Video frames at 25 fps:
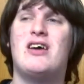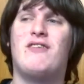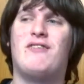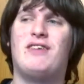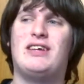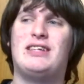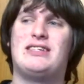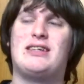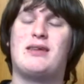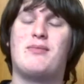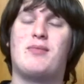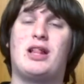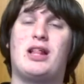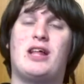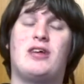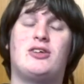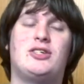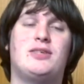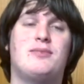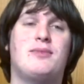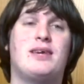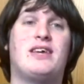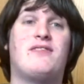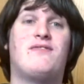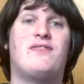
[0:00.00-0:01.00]
FaceTime
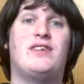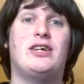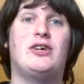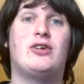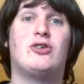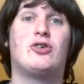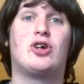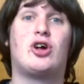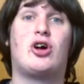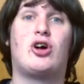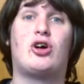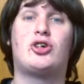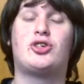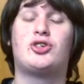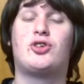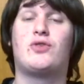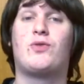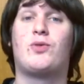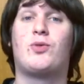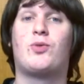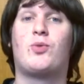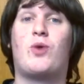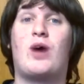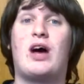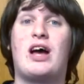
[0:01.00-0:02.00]
allows you to make video calls
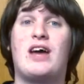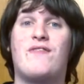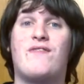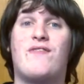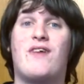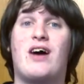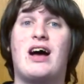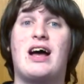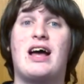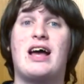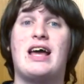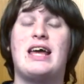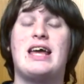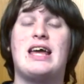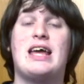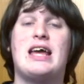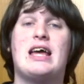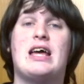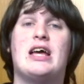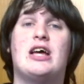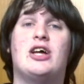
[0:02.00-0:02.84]
over Wi-Fi